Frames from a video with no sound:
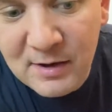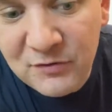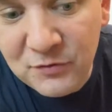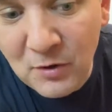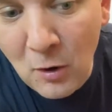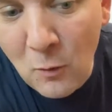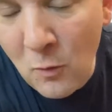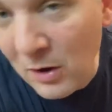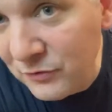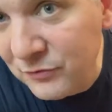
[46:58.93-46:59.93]
to know
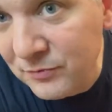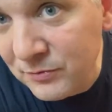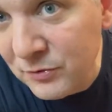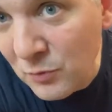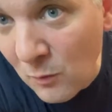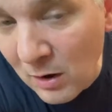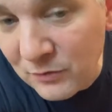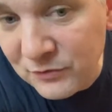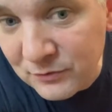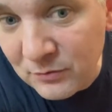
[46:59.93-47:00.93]
what do you
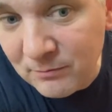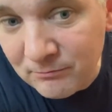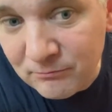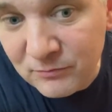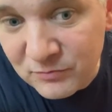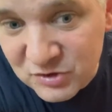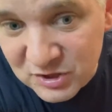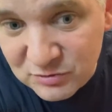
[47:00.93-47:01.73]
want to just